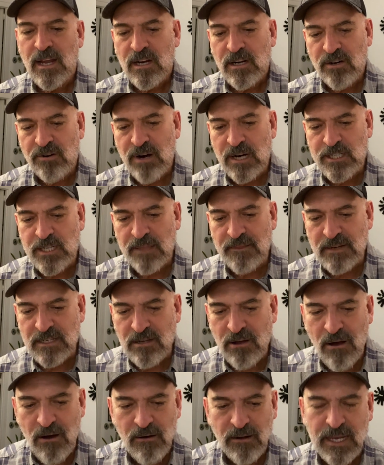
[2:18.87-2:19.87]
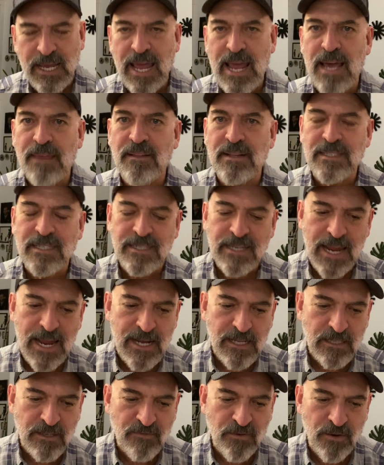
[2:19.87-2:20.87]
crushing the tall can that
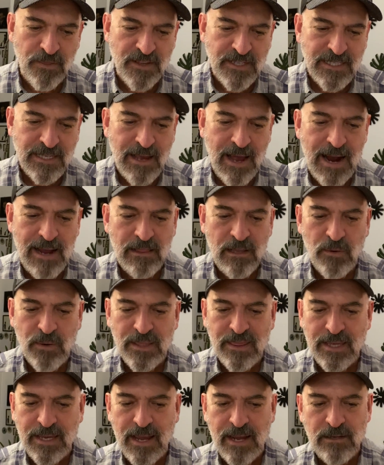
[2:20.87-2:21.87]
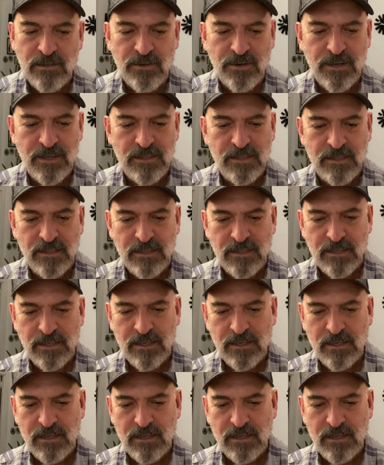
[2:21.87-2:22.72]
stands for the silo at the entrance.